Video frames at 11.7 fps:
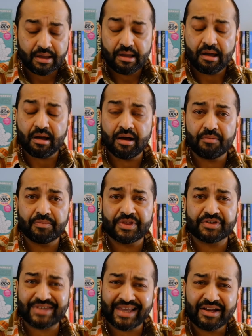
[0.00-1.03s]
The
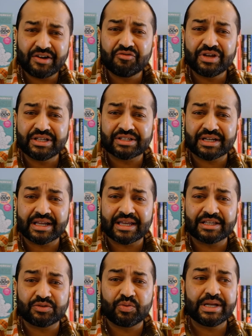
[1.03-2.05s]
second reason
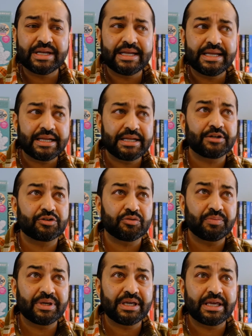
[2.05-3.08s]
is we needed to
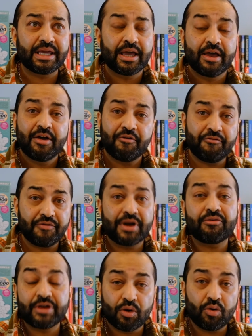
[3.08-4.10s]
be
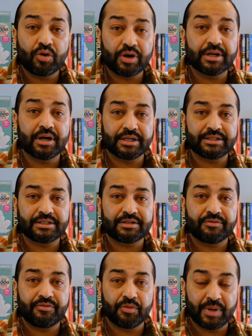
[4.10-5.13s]
very organized
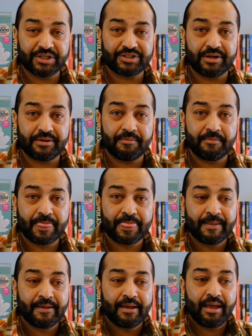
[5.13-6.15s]
for my son.
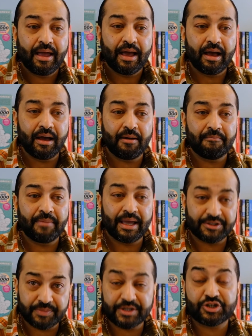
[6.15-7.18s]

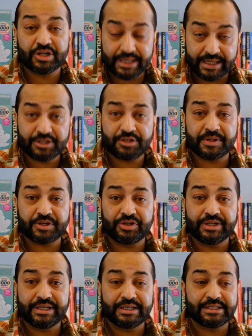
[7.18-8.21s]
As mentioned, he has special
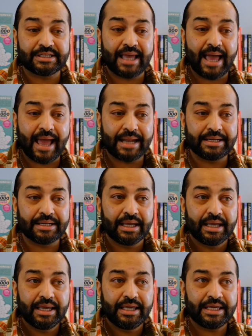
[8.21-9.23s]
needs and
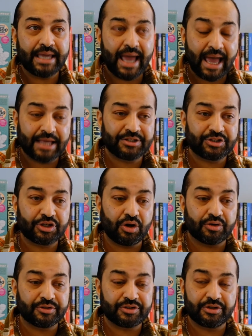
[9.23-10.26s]
He has
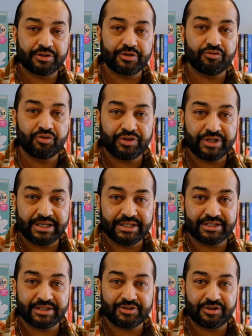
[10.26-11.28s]
got certain
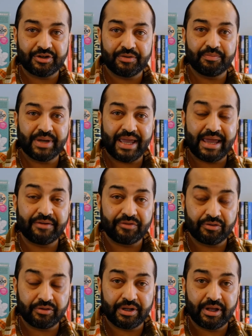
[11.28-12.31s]
routines and certain
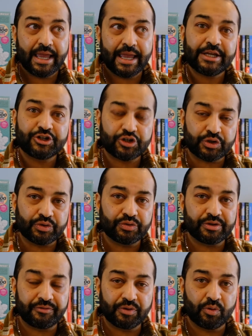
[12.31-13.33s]
behavioral
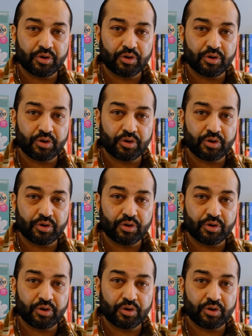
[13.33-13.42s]
issues, if you want